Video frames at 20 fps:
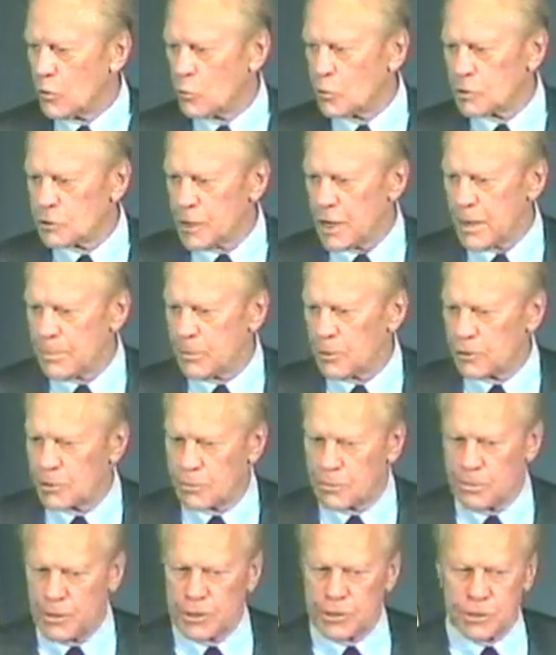was able to
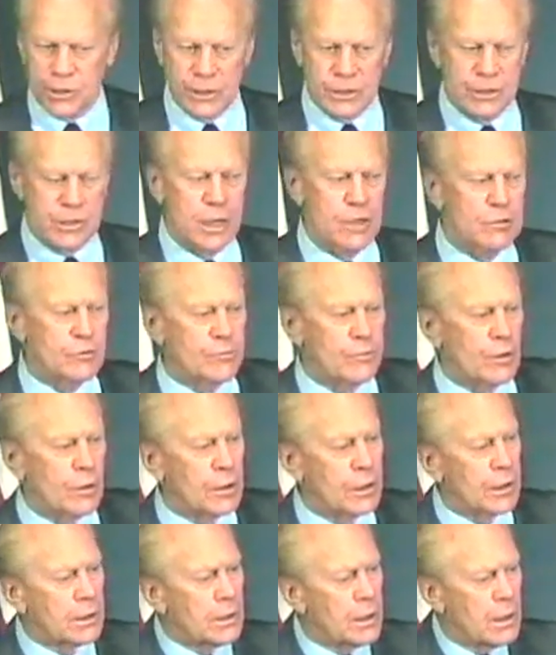be successful
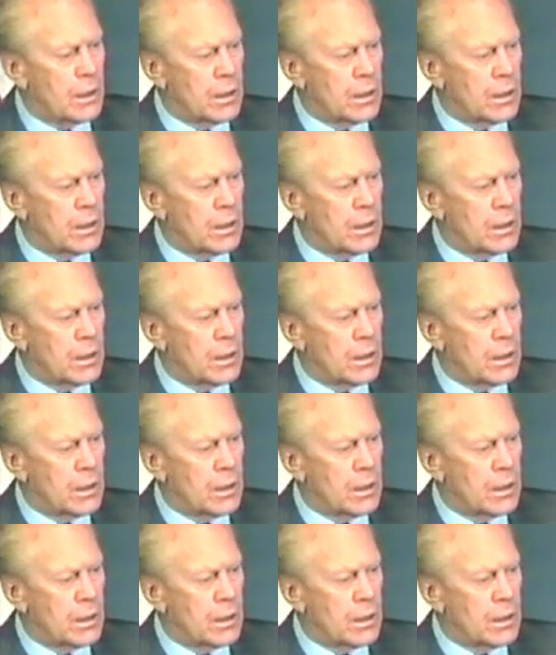in